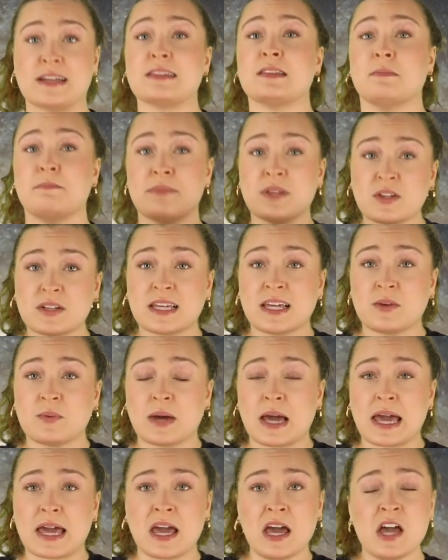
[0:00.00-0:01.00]
in the Milky
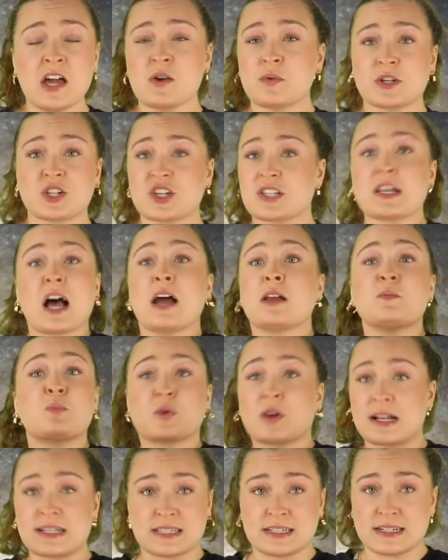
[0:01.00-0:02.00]
Way, which is
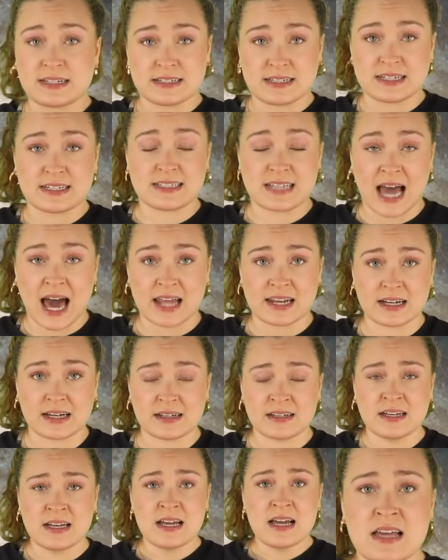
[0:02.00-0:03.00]
unprecedented
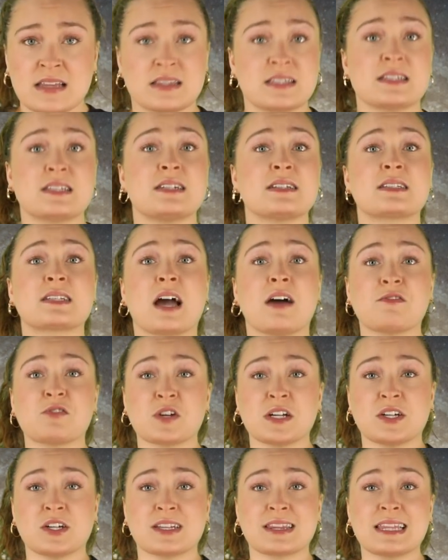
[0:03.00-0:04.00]
data. This
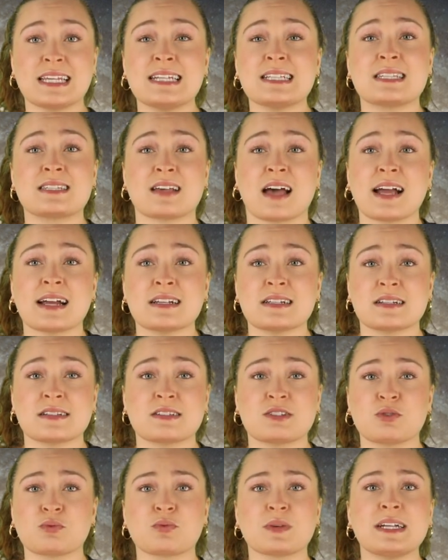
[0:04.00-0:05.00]
discovery could lead
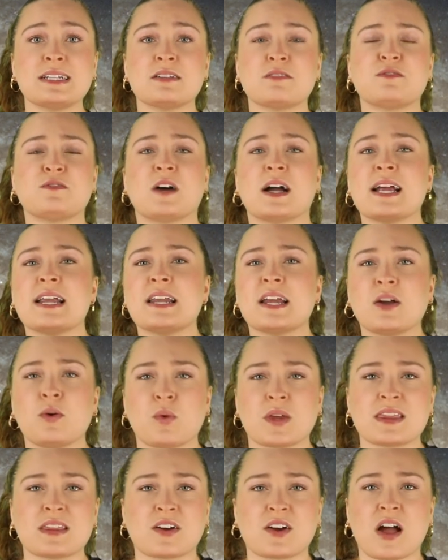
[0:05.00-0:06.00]
scientists to redefining
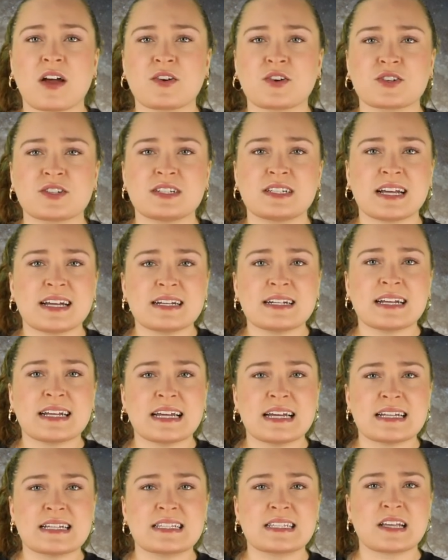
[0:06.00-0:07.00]
what their
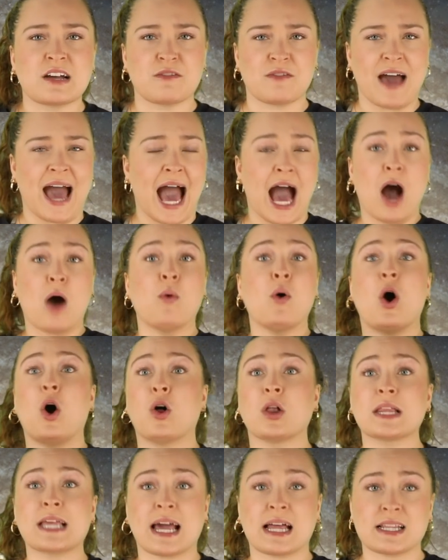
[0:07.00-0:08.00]
understanding is of how
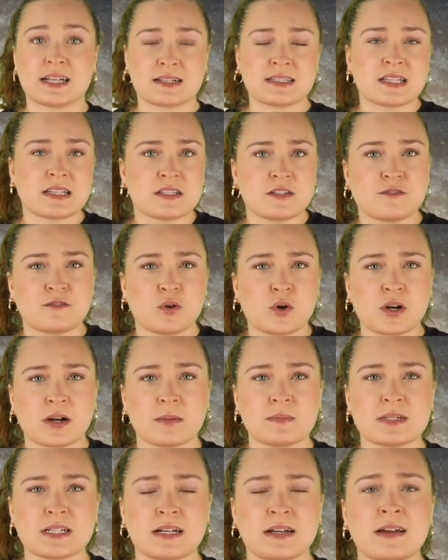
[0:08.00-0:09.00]
all galaxies
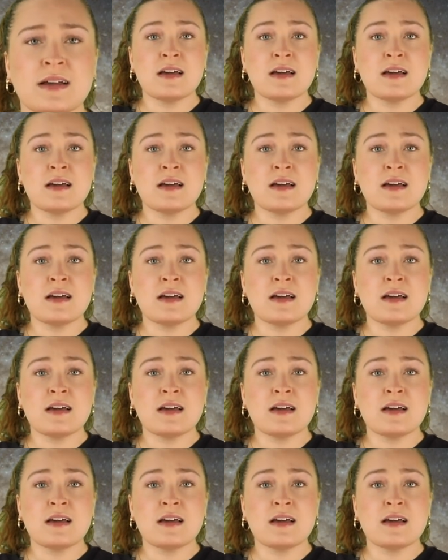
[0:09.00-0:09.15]
formed.